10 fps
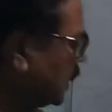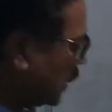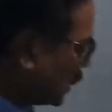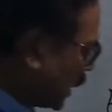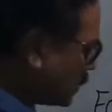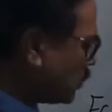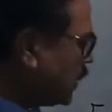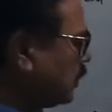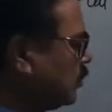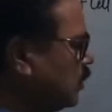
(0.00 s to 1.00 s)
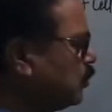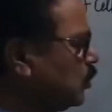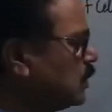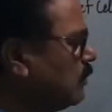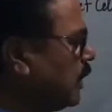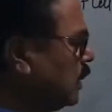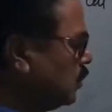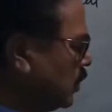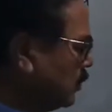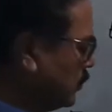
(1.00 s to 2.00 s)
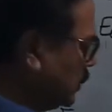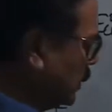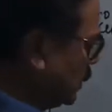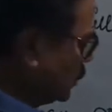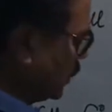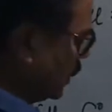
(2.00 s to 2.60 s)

That's why we put the value of this one.